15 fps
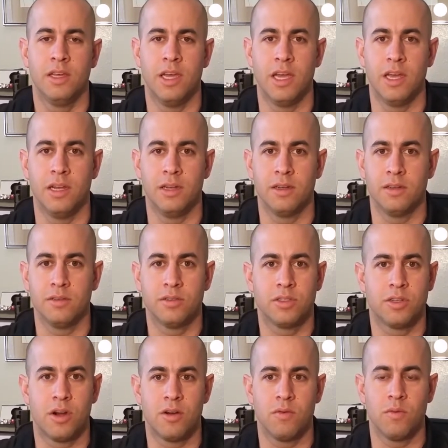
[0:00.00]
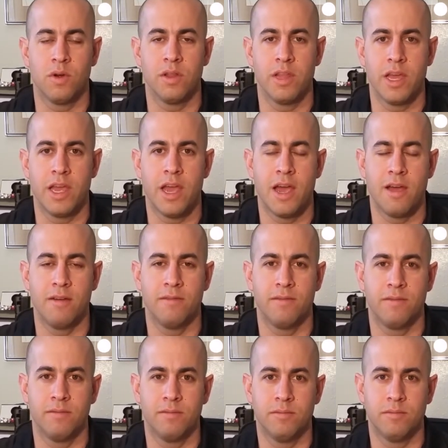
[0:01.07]
and start where they
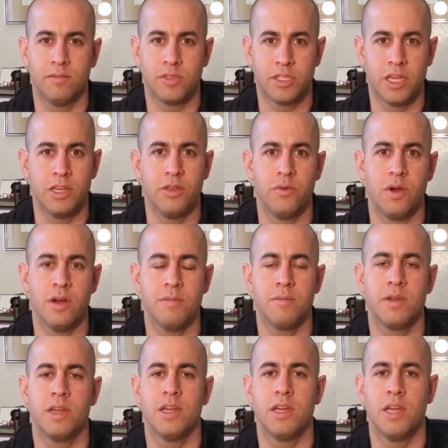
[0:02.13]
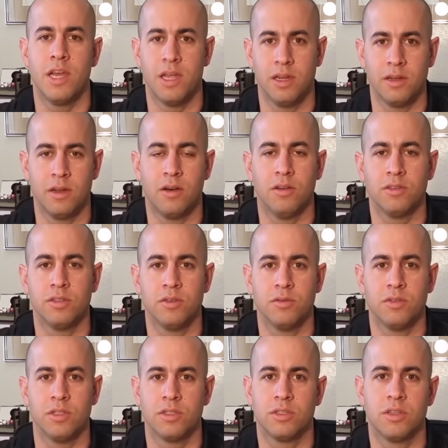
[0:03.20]
have set you up and
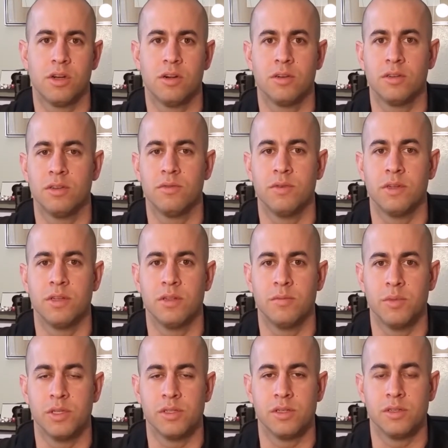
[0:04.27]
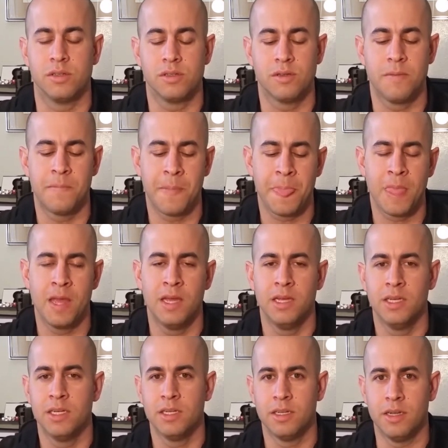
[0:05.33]
also just start doing the business.
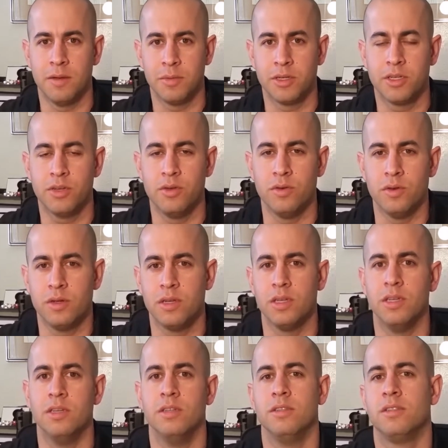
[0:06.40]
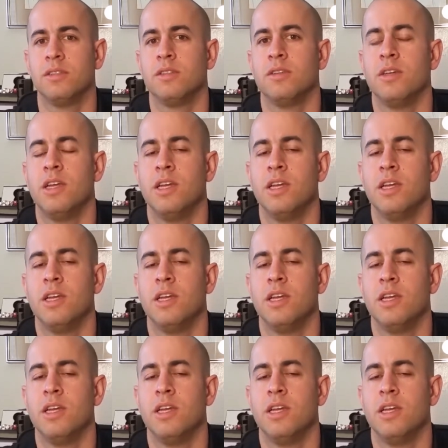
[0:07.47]
Number two is